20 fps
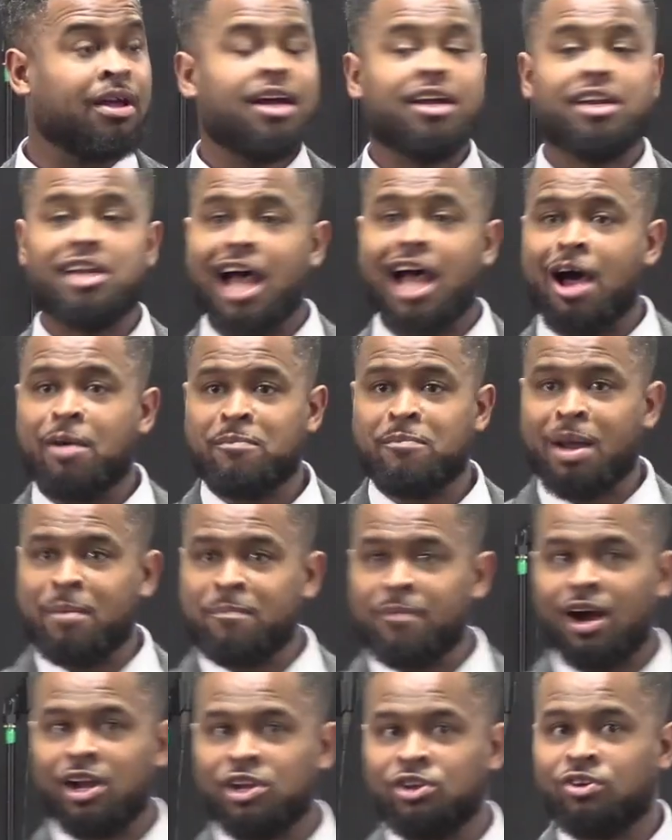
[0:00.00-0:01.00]
Now,
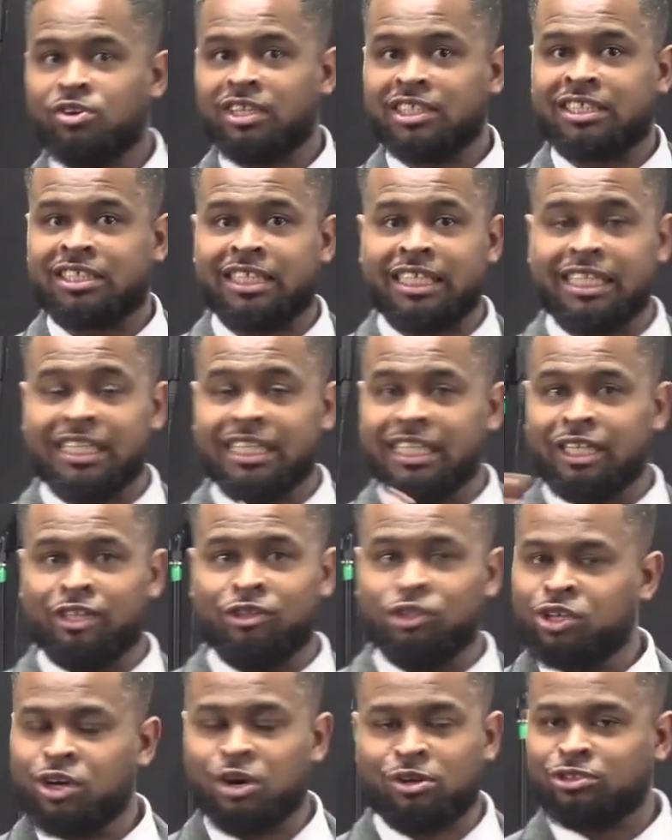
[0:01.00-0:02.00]
remember, you're going to see,
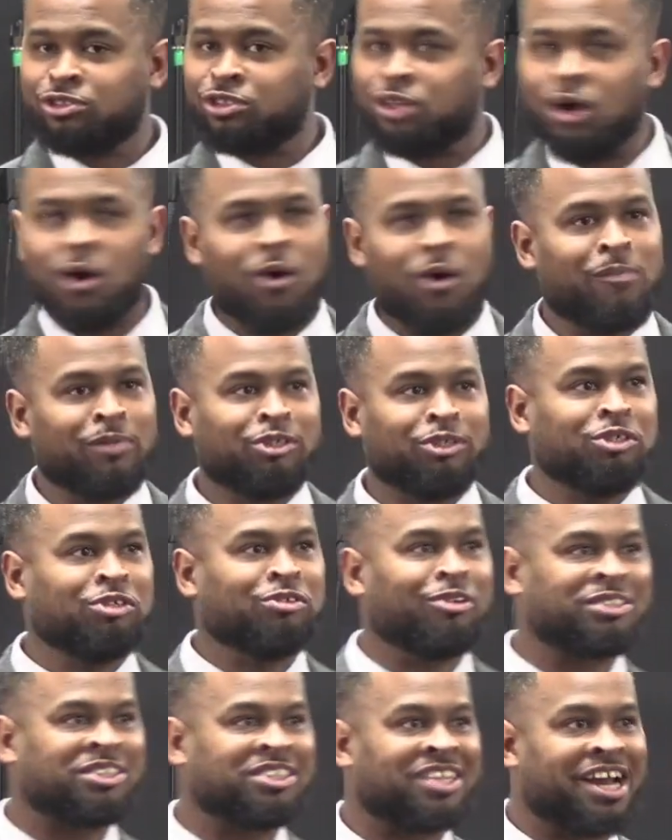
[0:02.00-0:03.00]
you're going to go home and do your
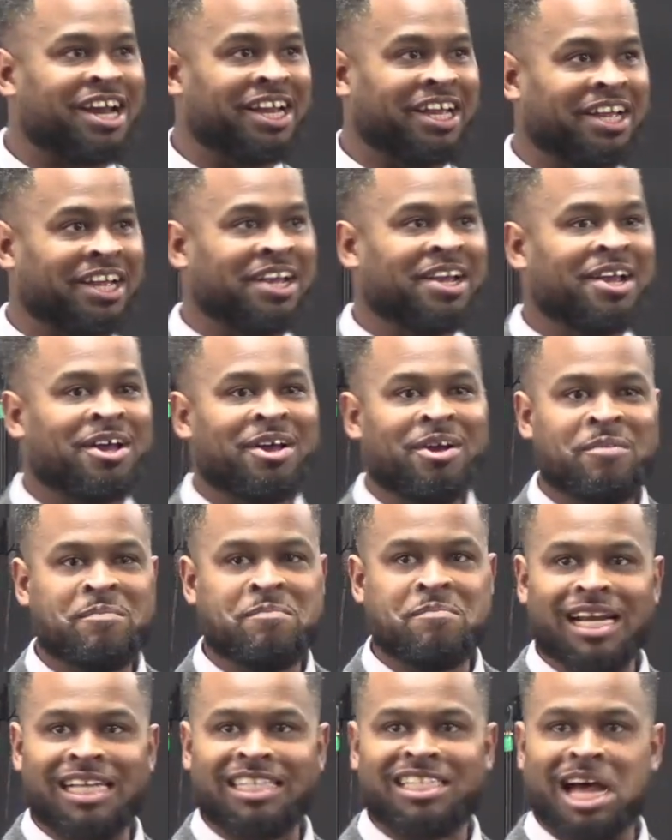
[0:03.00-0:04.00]
own study.
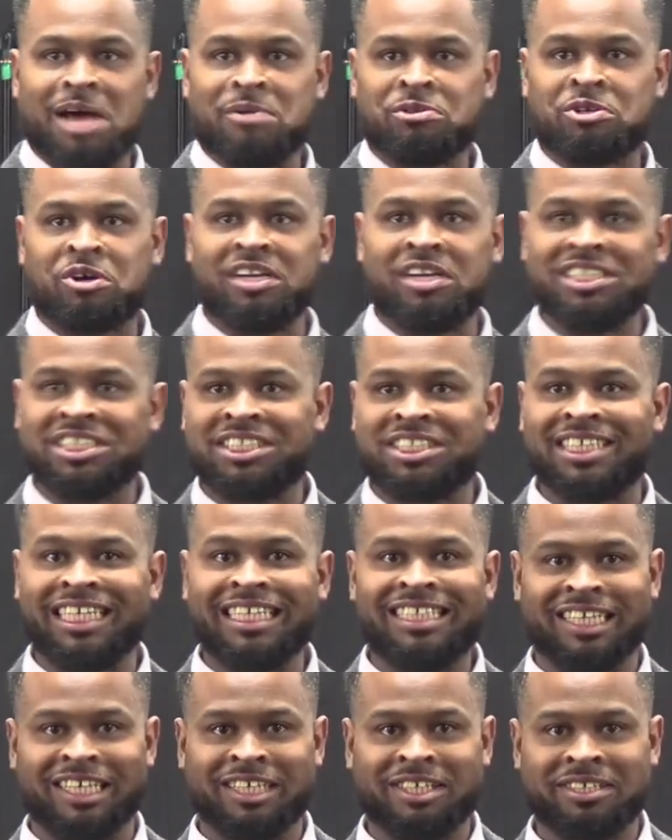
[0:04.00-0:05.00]
Many times God is
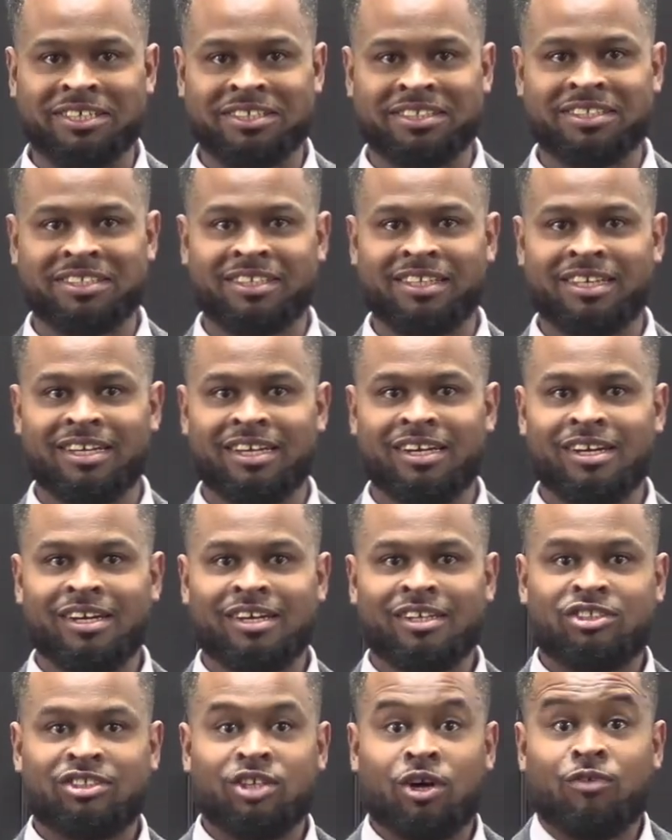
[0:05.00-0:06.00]
seated.
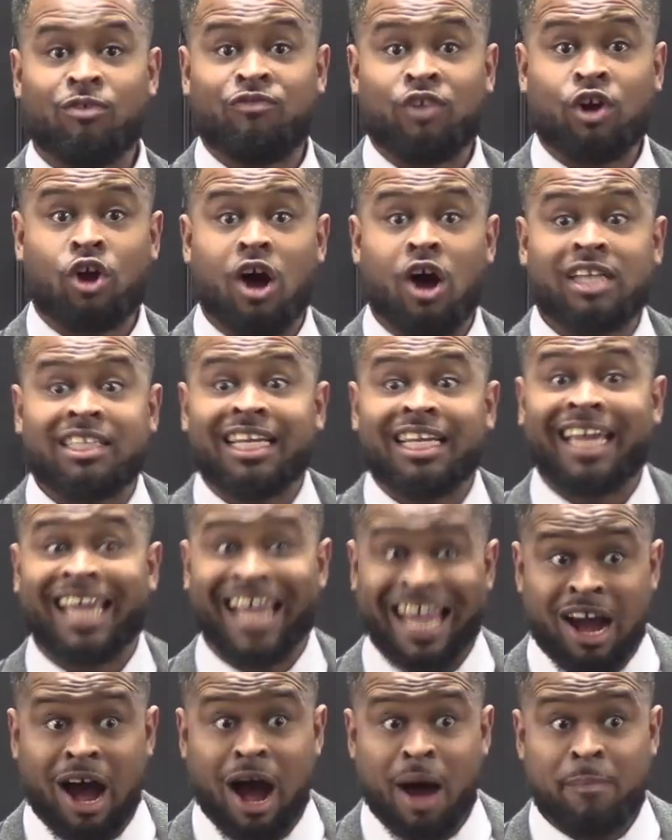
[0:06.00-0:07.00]
So for God to
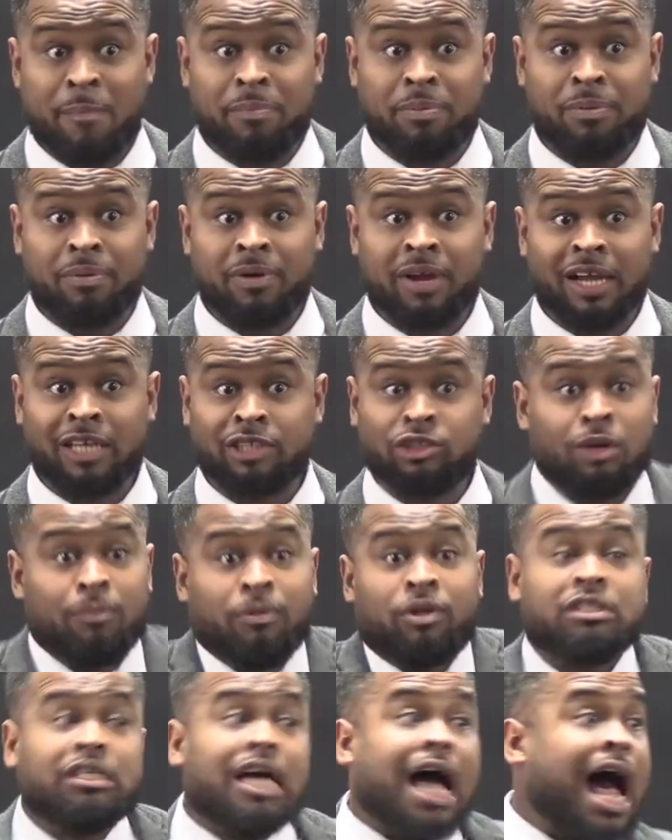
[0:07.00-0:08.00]
get up, it's not
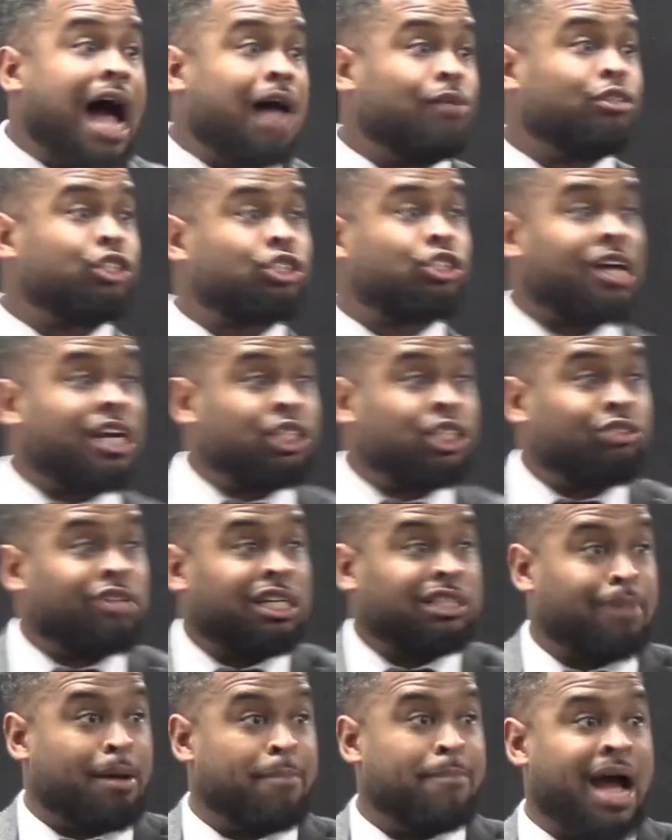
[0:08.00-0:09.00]
because, I'm just trying to
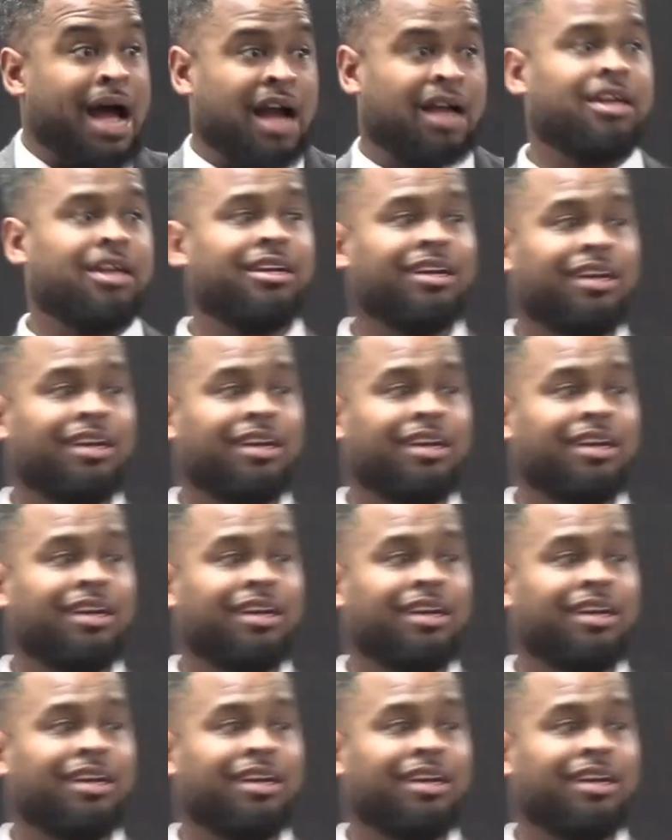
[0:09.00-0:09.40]
stretch my back and I'm